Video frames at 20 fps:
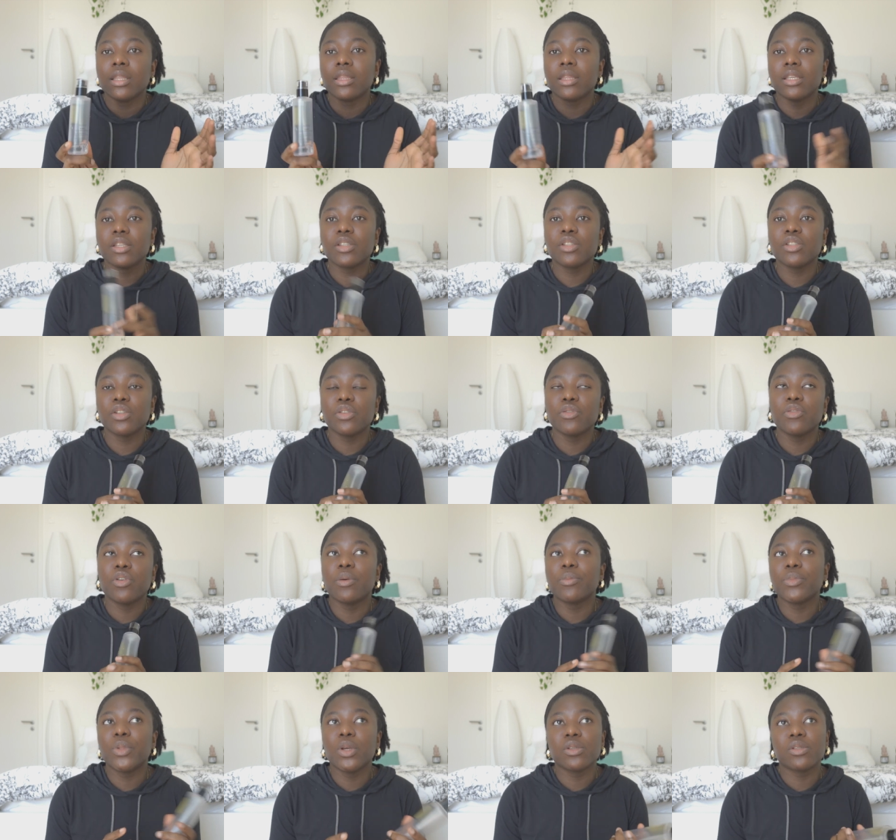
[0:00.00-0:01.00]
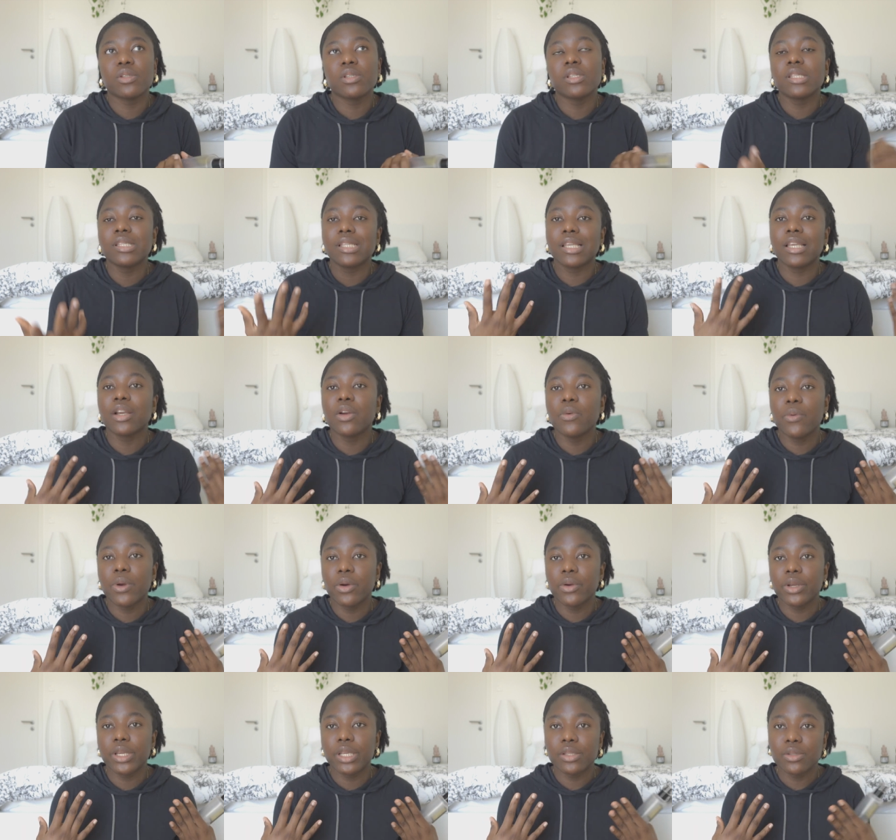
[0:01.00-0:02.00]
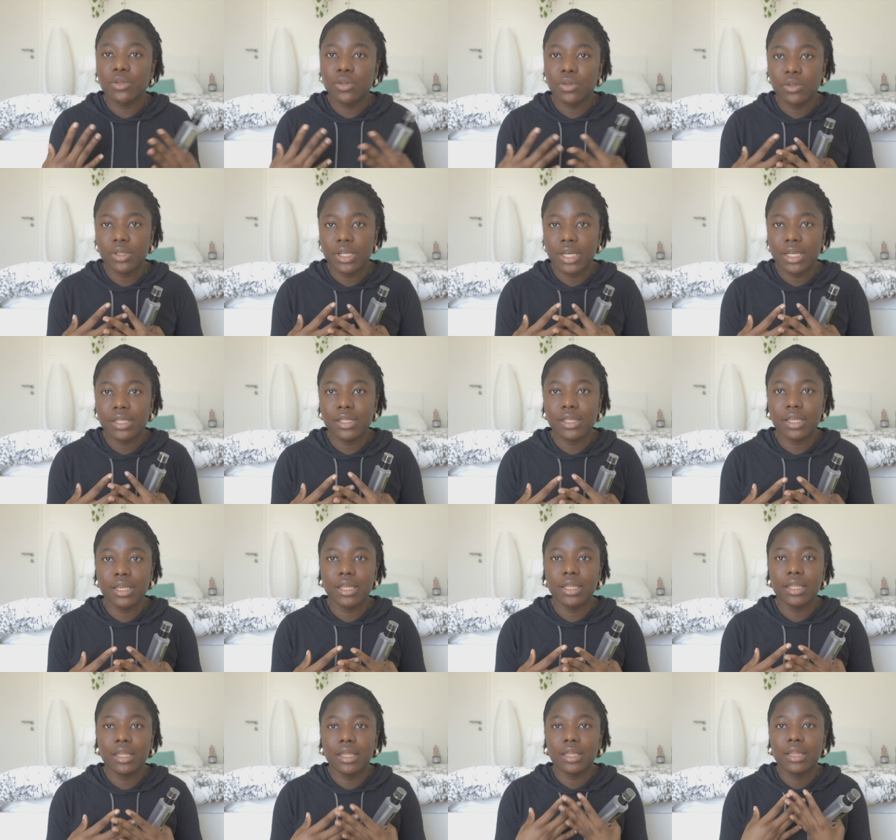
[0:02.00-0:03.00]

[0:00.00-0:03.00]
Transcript: this serum doesn't sink well into their skin.